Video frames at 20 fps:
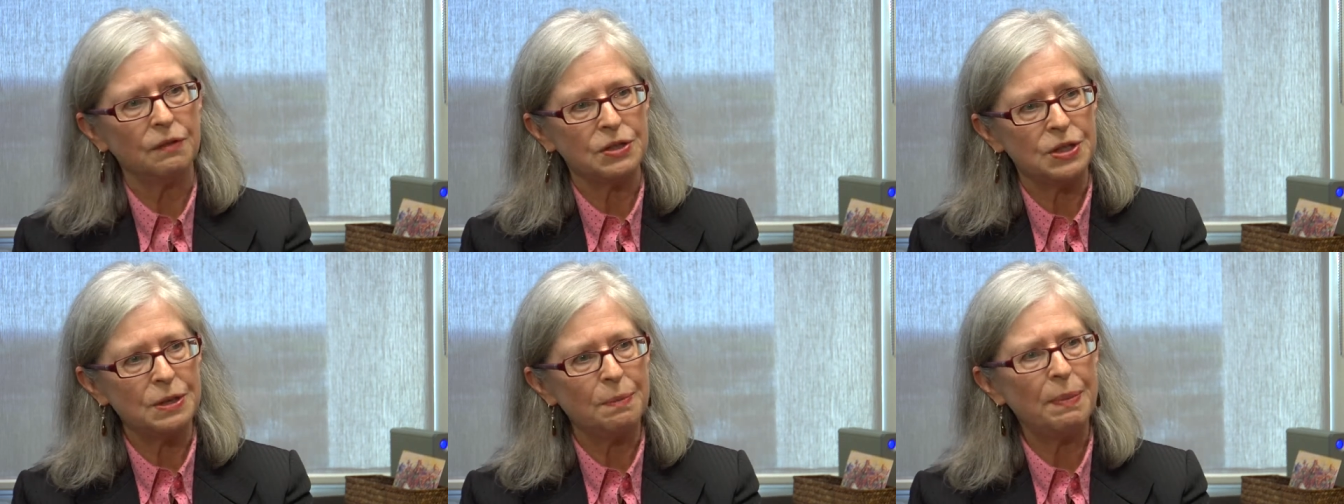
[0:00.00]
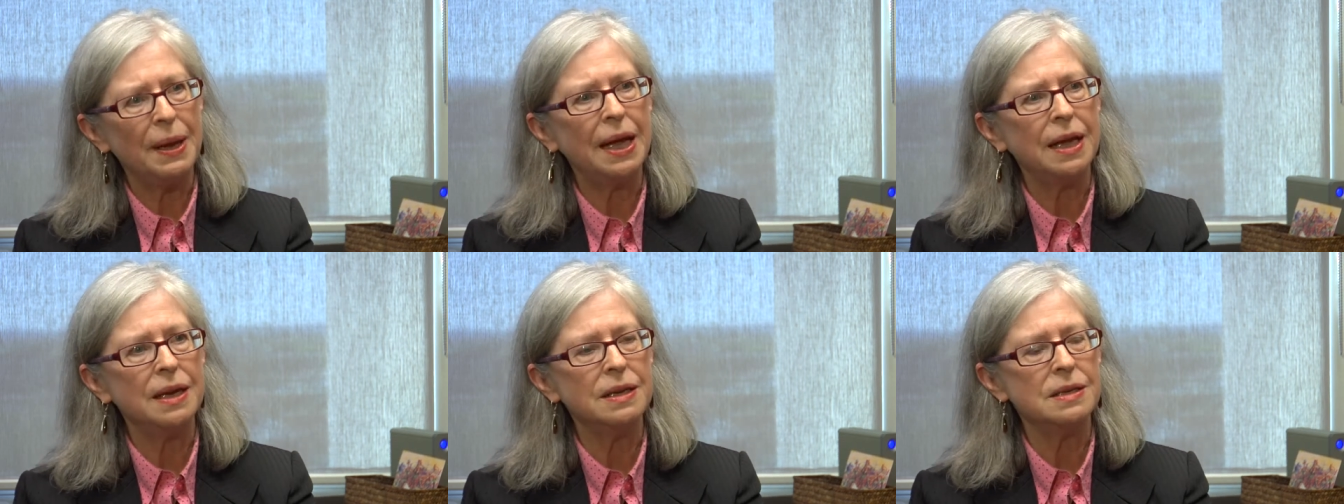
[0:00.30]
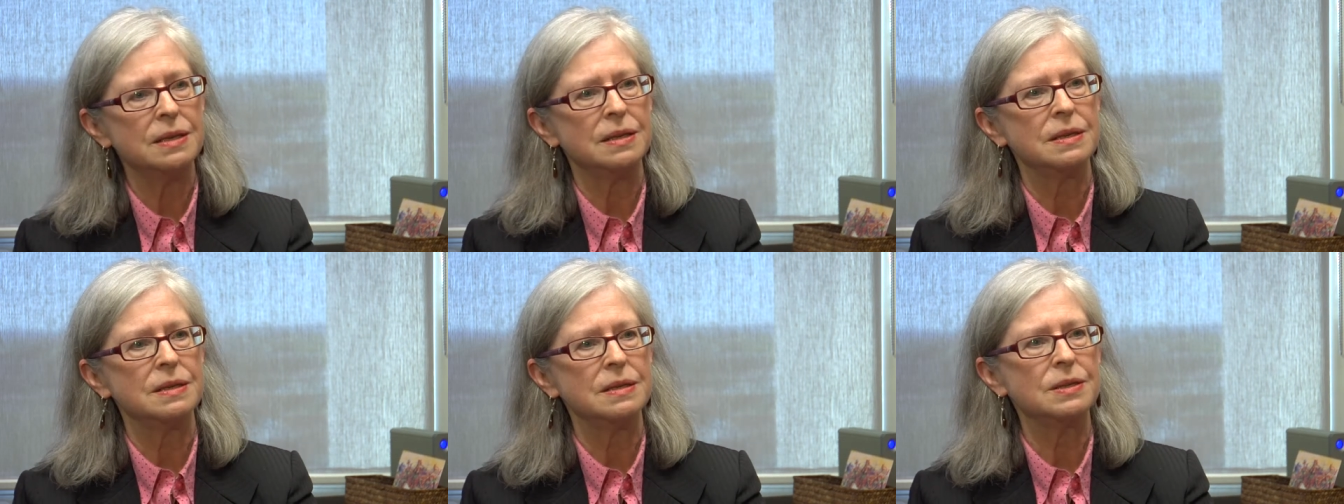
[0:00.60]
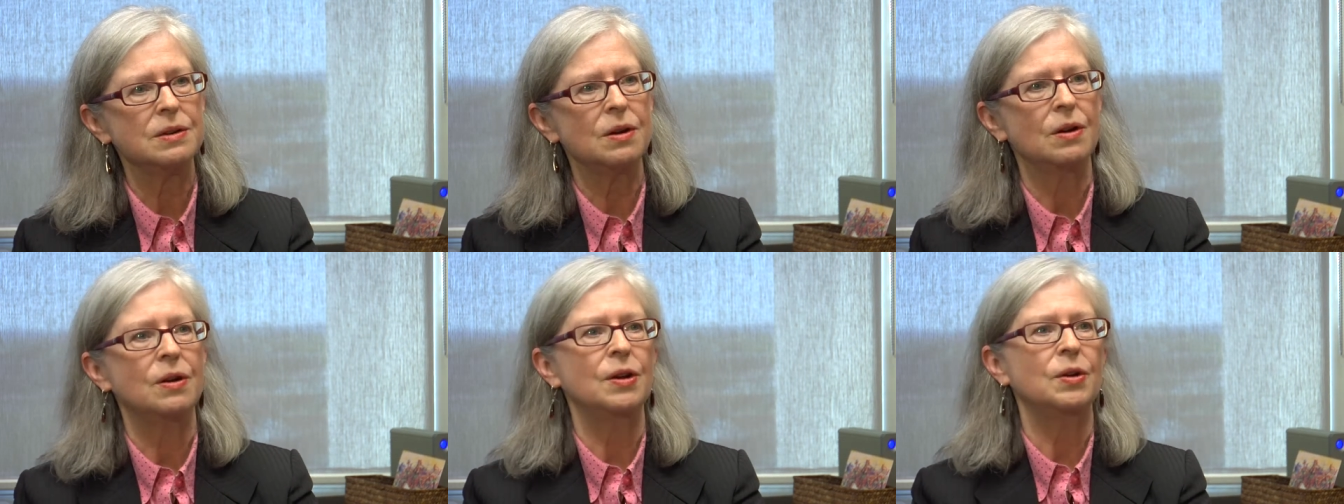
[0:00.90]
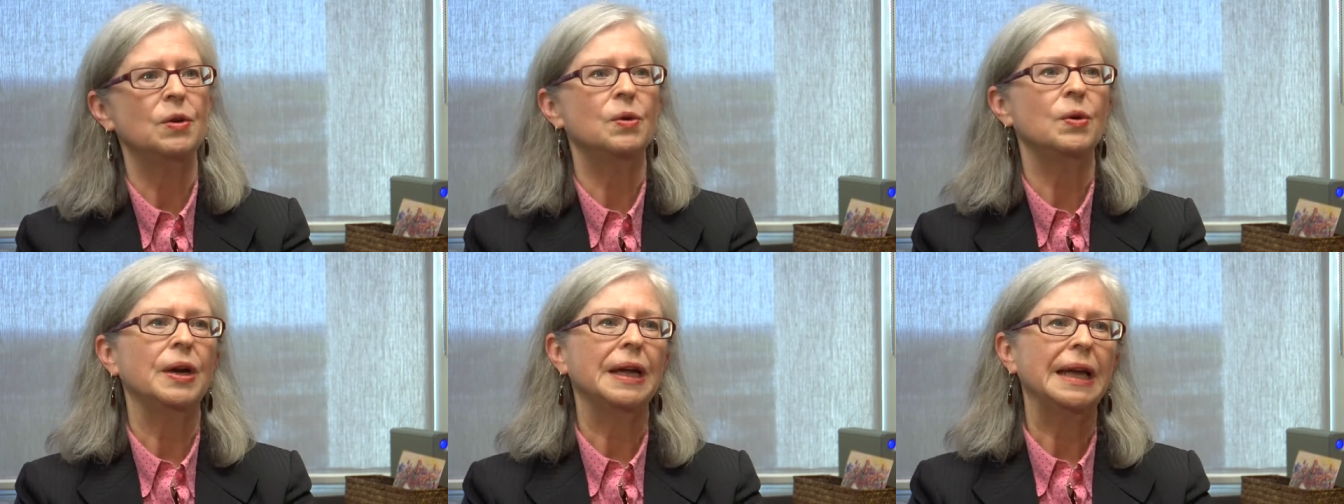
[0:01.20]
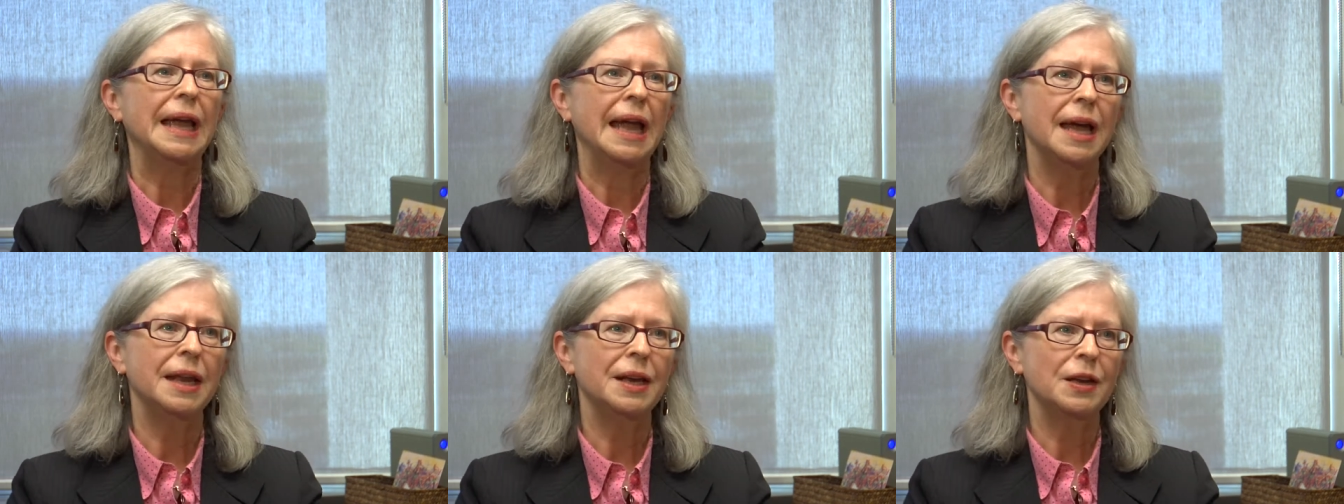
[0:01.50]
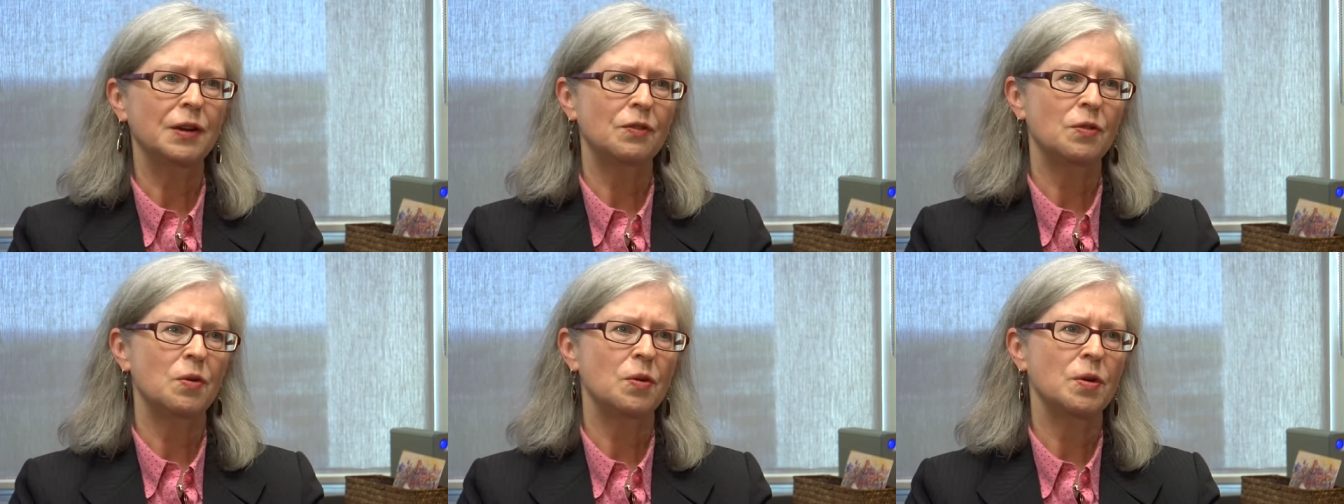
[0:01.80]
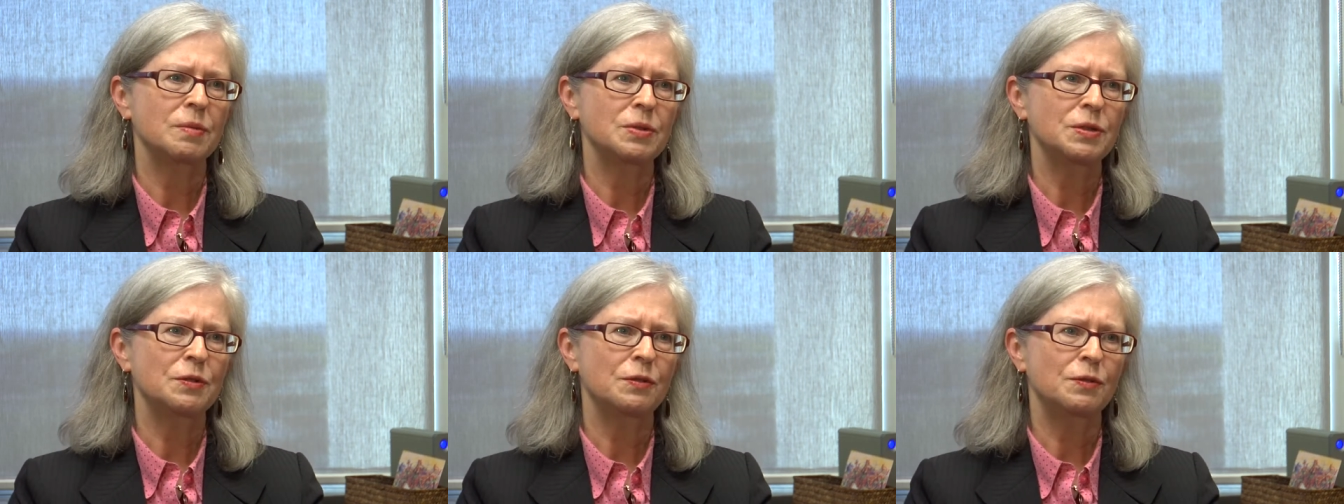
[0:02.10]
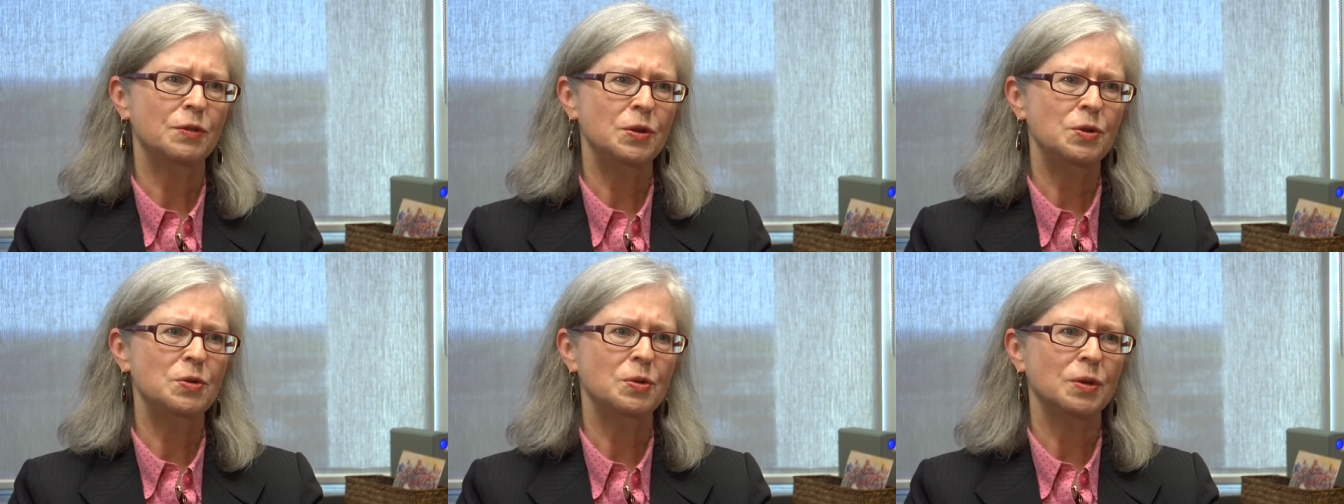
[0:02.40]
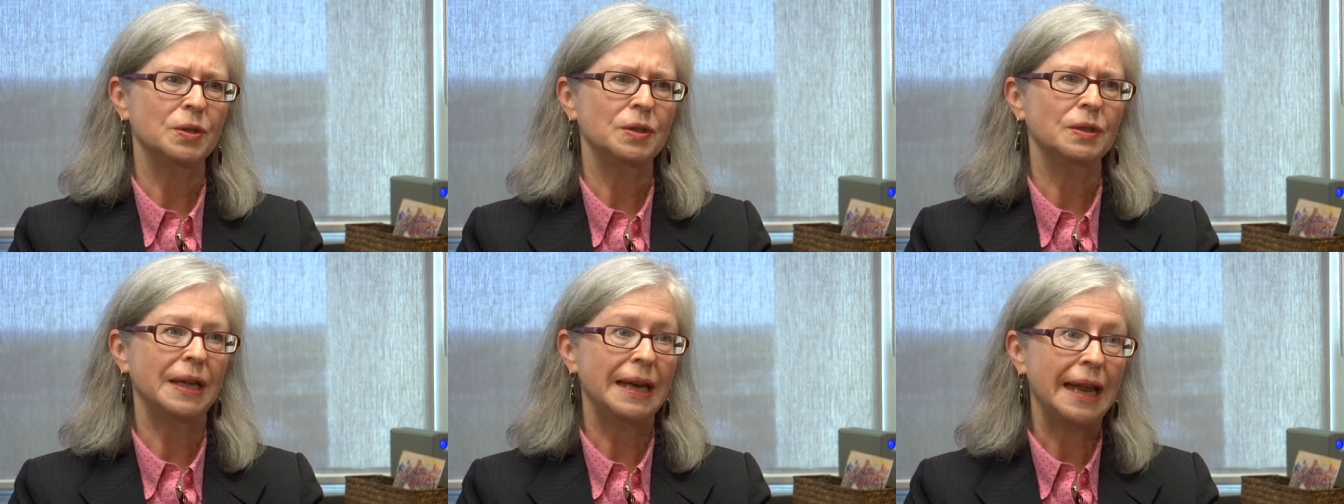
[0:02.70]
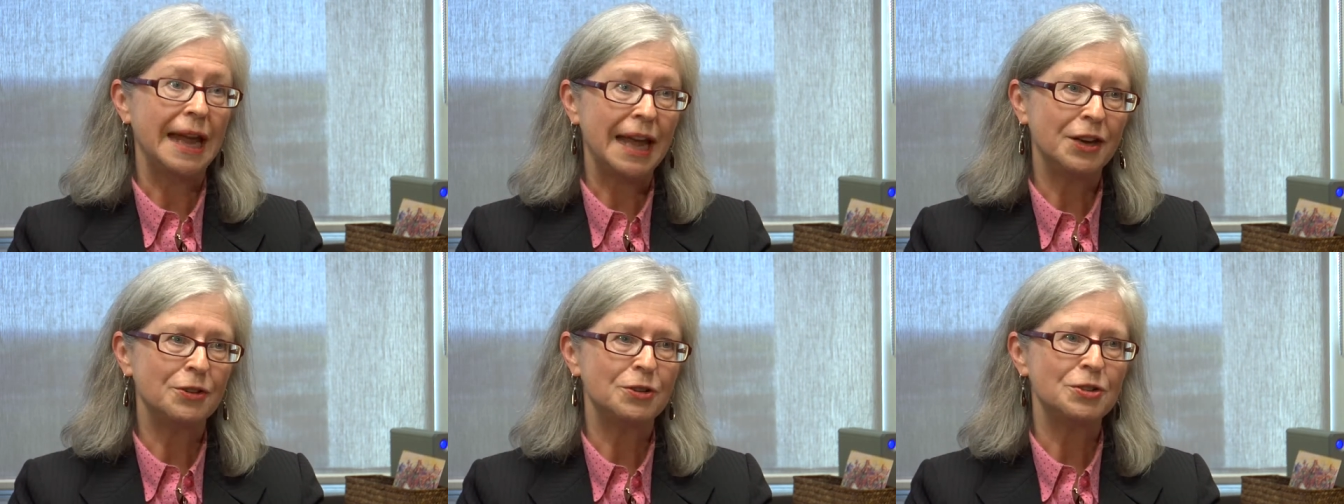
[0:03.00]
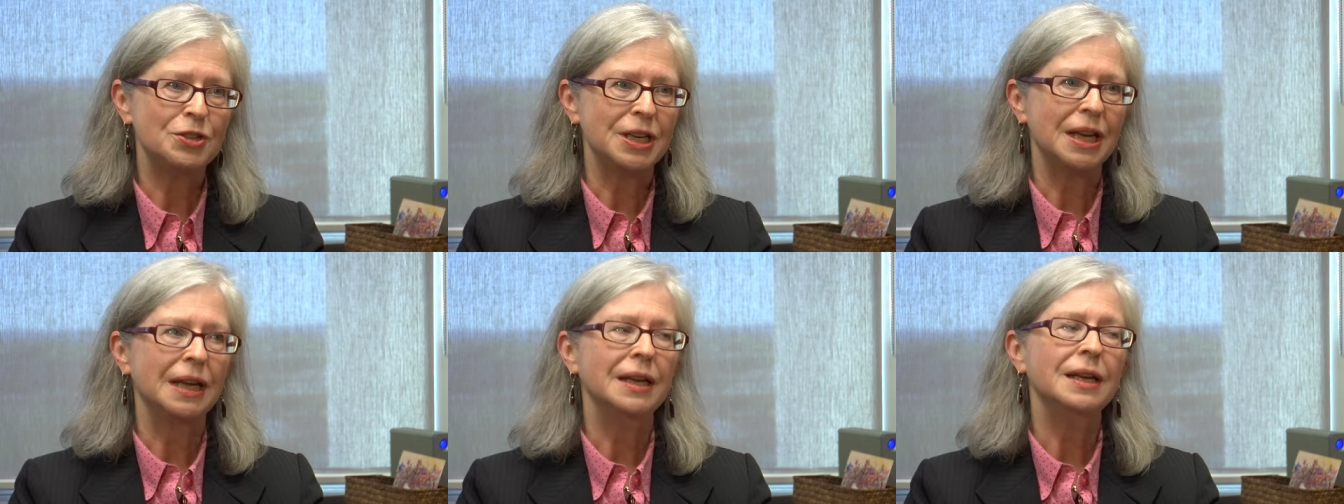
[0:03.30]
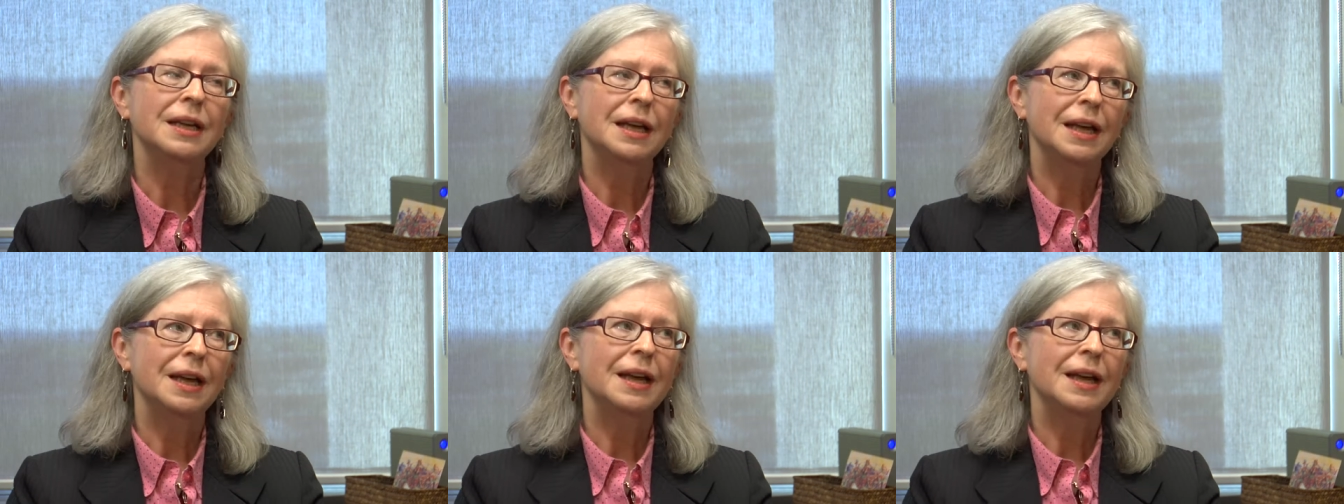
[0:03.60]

dependent on organic forms of fuel and energy